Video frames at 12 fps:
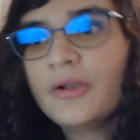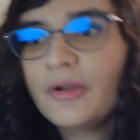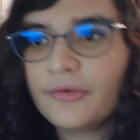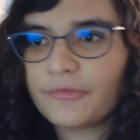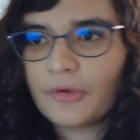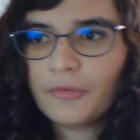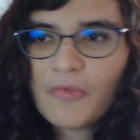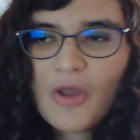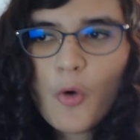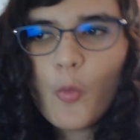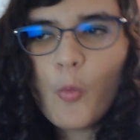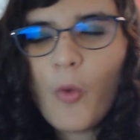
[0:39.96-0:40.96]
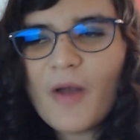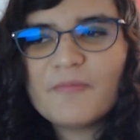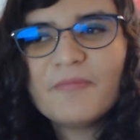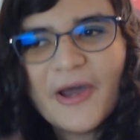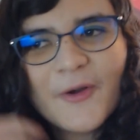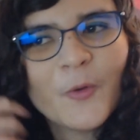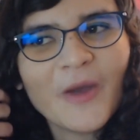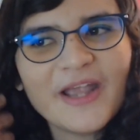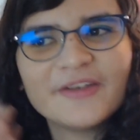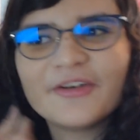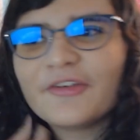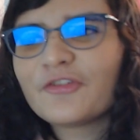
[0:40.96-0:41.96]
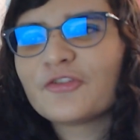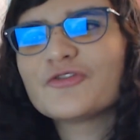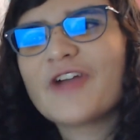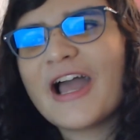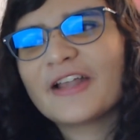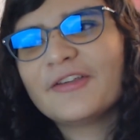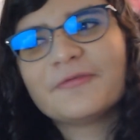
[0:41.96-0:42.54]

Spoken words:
So, what better way to distract